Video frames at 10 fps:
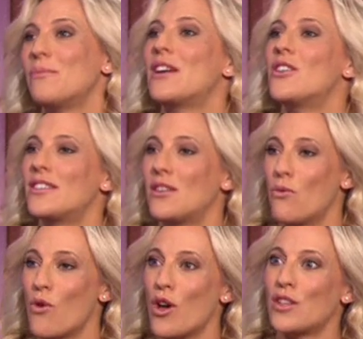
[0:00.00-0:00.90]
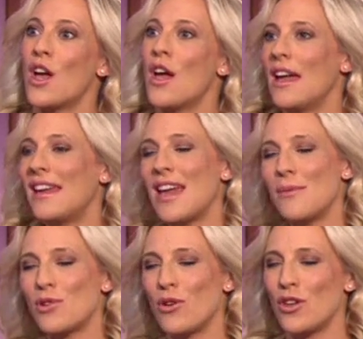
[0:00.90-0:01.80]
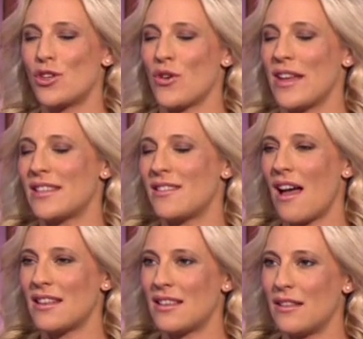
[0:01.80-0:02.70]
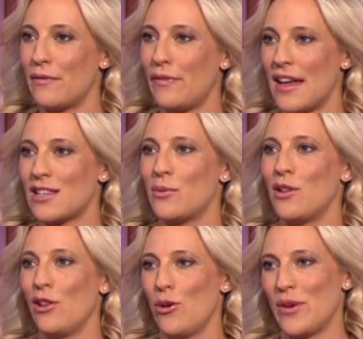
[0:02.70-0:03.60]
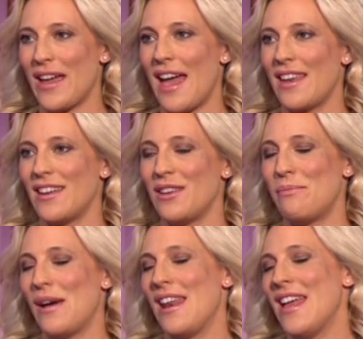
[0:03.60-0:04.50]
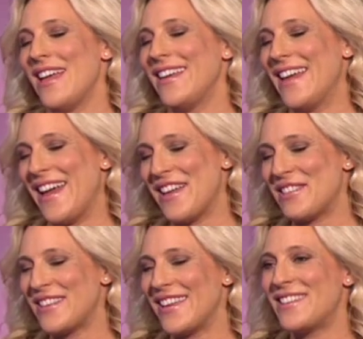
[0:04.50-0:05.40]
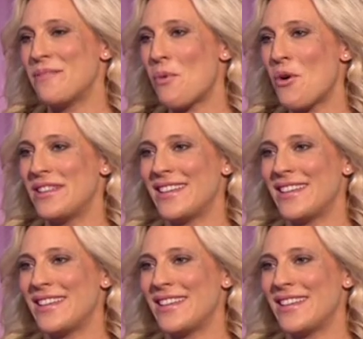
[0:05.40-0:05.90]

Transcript: because it works. It keeps all your joints nice and flexible and lubricated, but yeah, it's important to